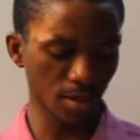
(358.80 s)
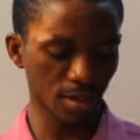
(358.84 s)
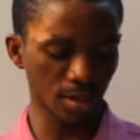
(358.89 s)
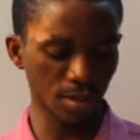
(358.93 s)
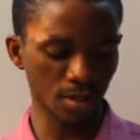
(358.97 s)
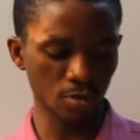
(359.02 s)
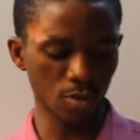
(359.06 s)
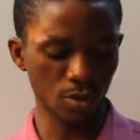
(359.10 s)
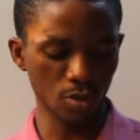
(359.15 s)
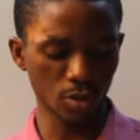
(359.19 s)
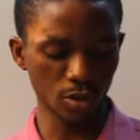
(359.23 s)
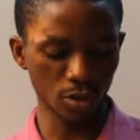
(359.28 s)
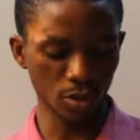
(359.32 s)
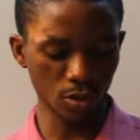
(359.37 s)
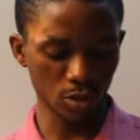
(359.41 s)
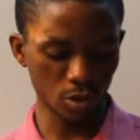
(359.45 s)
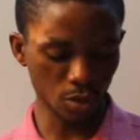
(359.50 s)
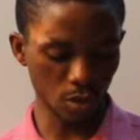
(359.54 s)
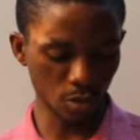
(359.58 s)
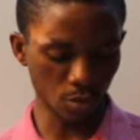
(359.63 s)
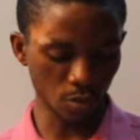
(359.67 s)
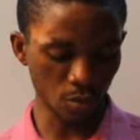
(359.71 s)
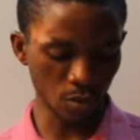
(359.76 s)
we want
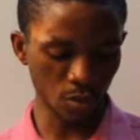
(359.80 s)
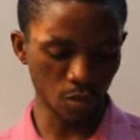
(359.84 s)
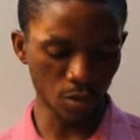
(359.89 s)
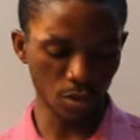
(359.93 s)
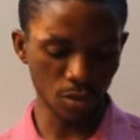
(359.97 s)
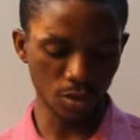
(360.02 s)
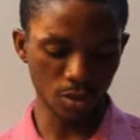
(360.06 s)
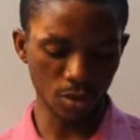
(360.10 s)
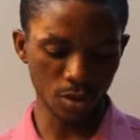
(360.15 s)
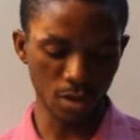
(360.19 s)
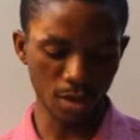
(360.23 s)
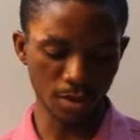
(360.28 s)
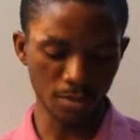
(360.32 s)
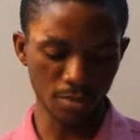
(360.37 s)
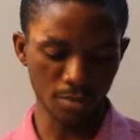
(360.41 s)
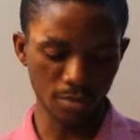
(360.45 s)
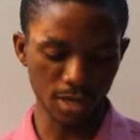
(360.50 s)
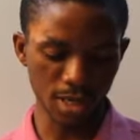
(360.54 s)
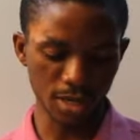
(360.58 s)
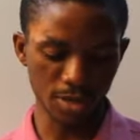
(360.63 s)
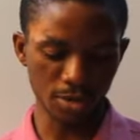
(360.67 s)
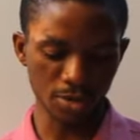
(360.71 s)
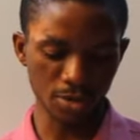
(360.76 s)
to
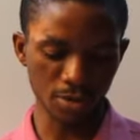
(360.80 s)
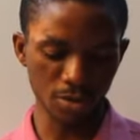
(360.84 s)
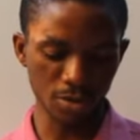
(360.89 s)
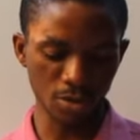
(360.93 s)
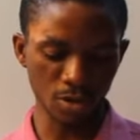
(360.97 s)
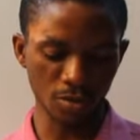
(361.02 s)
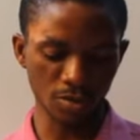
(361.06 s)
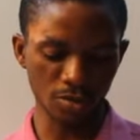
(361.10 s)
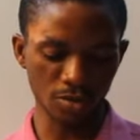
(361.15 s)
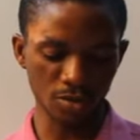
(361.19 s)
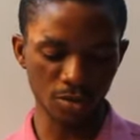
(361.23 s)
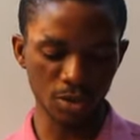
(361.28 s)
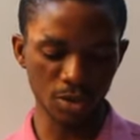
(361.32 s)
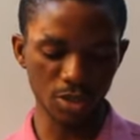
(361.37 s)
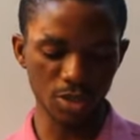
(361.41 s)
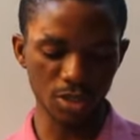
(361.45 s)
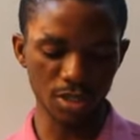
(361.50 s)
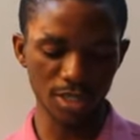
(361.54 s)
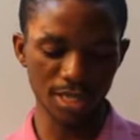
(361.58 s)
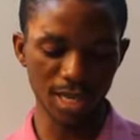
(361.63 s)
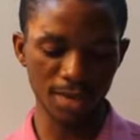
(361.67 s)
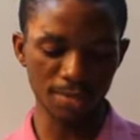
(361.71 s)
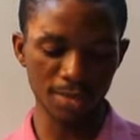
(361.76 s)
take note of, we want to
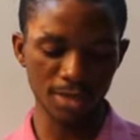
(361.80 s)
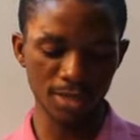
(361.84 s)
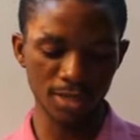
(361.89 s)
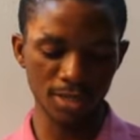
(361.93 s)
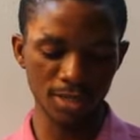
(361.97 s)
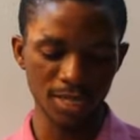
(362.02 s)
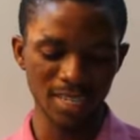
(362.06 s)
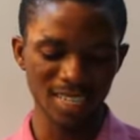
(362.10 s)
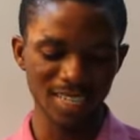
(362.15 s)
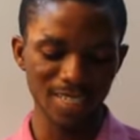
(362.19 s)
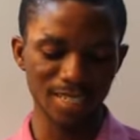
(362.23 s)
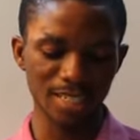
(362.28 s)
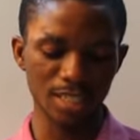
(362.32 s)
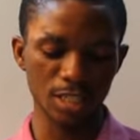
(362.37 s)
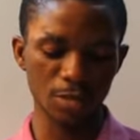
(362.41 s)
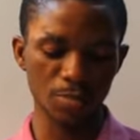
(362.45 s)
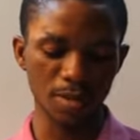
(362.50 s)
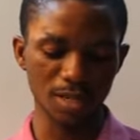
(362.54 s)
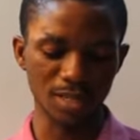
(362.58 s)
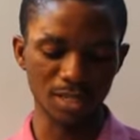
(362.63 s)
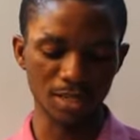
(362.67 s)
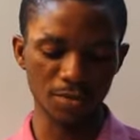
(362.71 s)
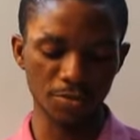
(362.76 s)
determine the
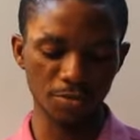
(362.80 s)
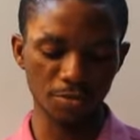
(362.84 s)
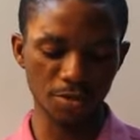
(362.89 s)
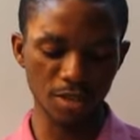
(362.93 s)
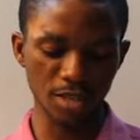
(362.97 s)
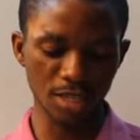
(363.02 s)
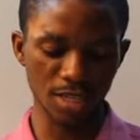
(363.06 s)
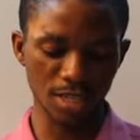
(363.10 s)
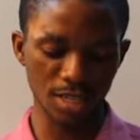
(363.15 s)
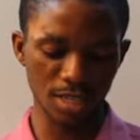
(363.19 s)
specific